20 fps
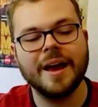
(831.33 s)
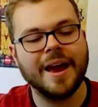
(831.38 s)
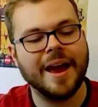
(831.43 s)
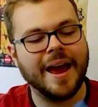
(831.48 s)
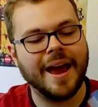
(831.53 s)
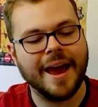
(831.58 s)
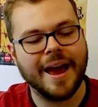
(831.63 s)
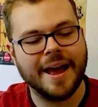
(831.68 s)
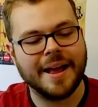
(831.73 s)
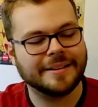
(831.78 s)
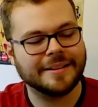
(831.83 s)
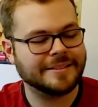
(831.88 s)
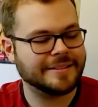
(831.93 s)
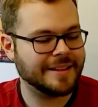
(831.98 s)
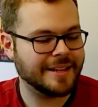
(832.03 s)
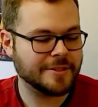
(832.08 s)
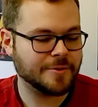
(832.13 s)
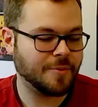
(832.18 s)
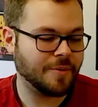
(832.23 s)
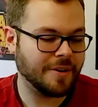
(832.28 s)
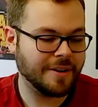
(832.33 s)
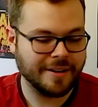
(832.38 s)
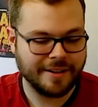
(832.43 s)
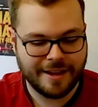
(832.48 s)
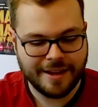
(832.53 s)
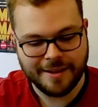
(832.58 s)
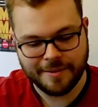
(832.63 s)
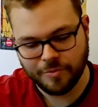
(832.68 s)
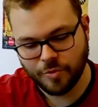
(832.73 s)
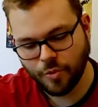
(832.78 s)
And that's why,
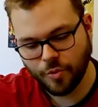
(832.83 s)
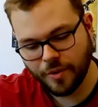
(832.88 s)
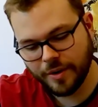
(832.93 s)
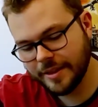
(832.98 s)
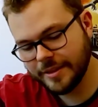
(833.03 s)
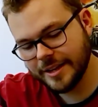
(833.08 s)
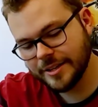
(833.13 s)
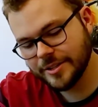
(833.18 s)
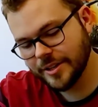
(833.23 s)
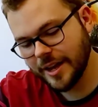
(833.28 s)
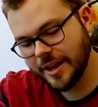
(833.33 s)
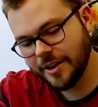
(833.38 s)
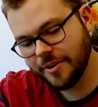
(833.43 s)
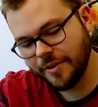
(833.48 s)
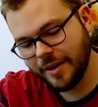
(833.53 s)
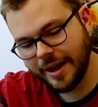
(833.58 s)
yeah, 28 Days Later,